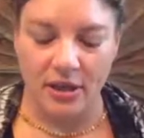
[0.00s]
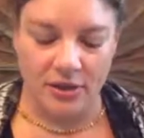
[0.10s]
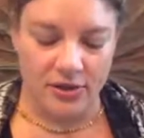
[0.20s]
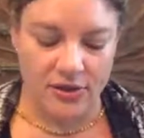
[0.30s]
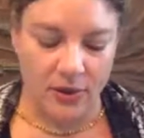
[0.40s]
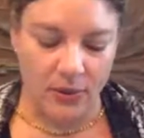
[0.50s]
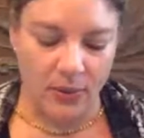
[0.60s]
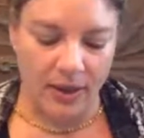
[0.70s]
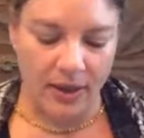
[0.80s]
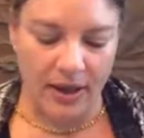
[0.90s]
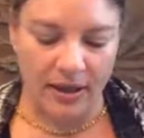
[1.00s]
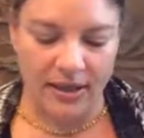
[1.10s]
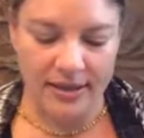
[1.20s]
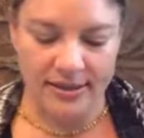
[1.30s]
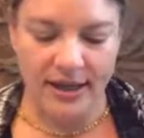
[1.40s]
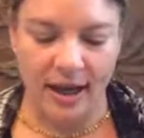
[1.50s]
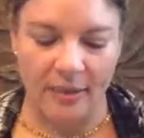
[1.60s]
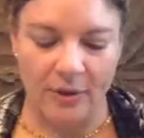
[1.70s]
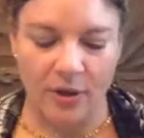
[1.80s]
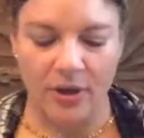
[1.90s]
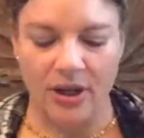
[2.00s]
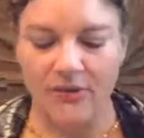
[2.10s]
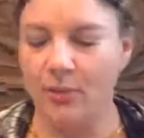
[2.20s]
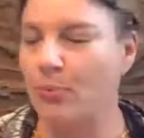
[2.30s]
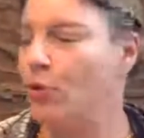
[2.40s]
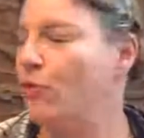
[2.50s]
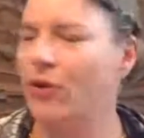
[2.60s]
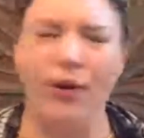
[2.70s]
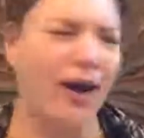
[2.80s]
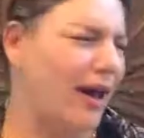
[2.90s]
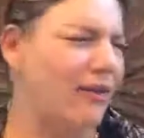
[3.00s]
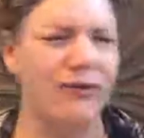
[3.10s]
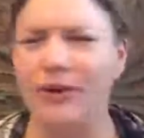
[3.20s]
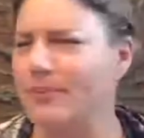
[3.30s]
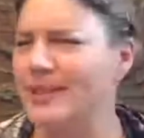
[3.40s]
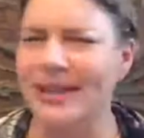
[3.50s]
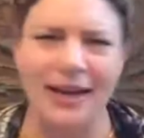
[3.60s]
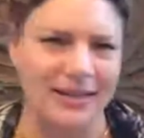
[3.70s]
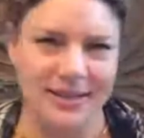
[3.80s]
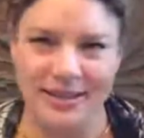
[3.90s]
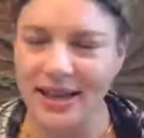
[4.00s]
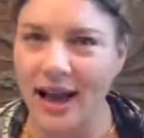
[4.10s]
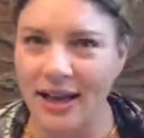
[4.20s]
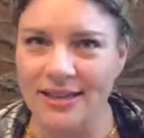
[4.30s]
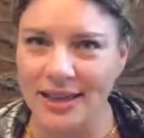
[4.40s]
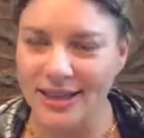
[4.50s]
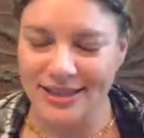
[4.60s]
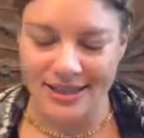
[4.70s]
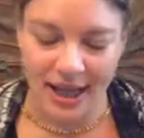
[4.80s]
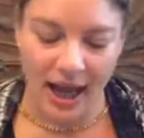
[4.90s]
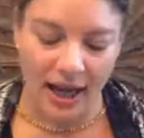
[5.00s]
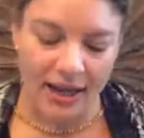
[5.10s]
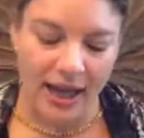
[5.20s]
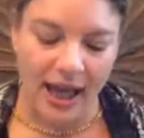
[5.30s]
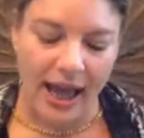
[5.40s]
So this time you could even move your head from side to side,